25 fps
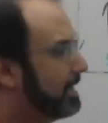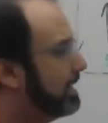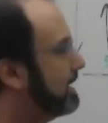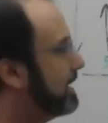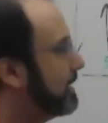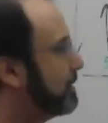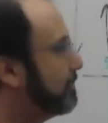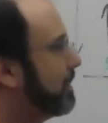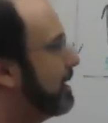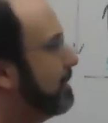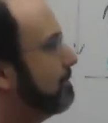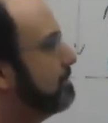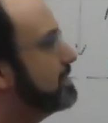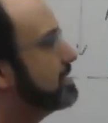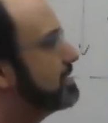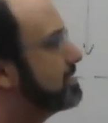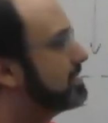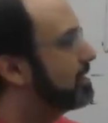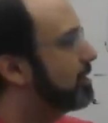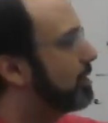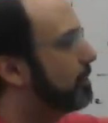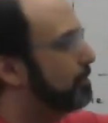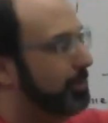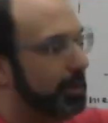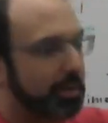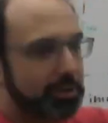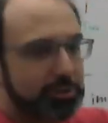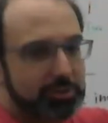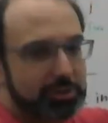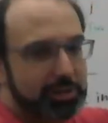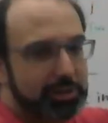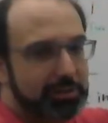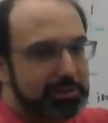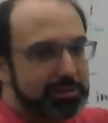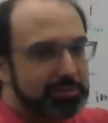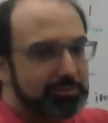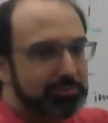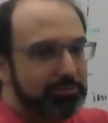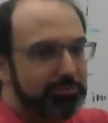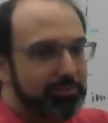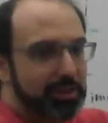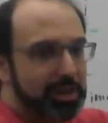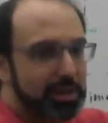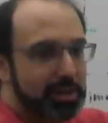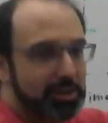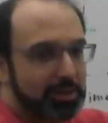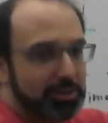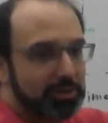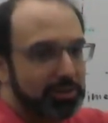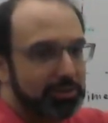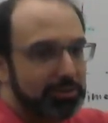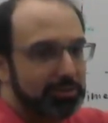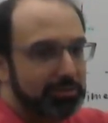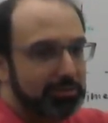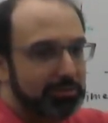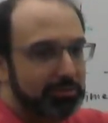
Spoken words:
Now, the problem is that our picture here isn't finished.